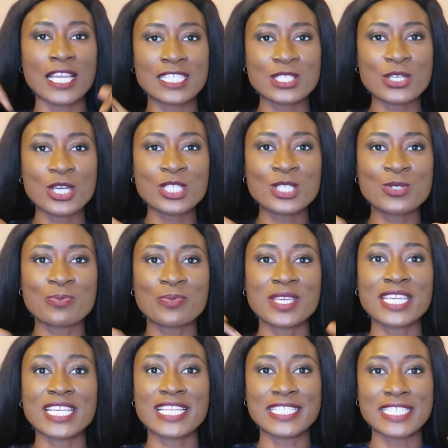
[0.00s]
is going to
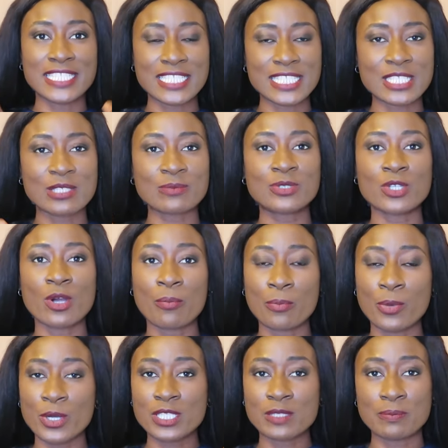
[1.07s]
be in the description
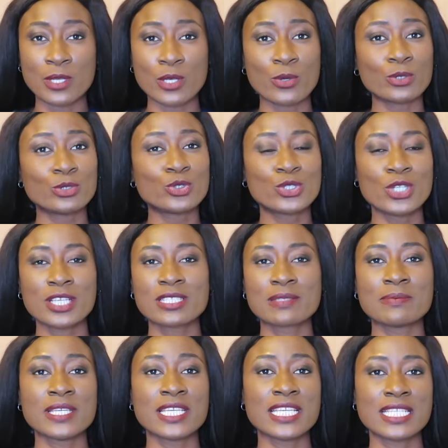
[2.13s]
box below
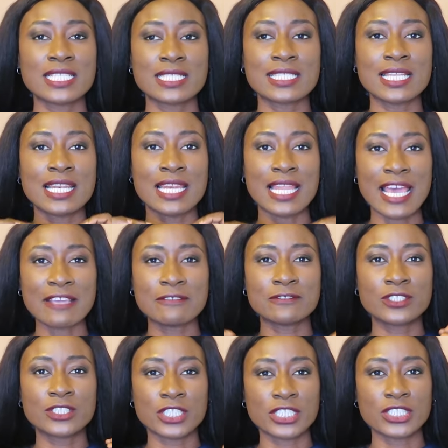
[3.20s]
trust me it is a
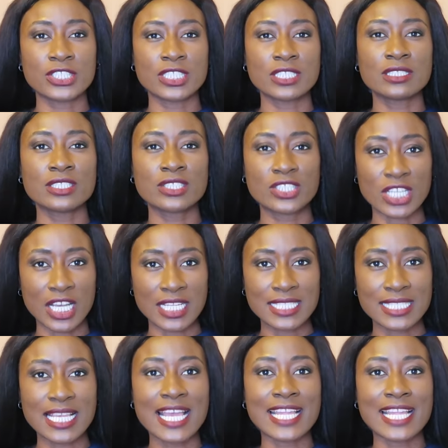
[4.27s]
life-changing chart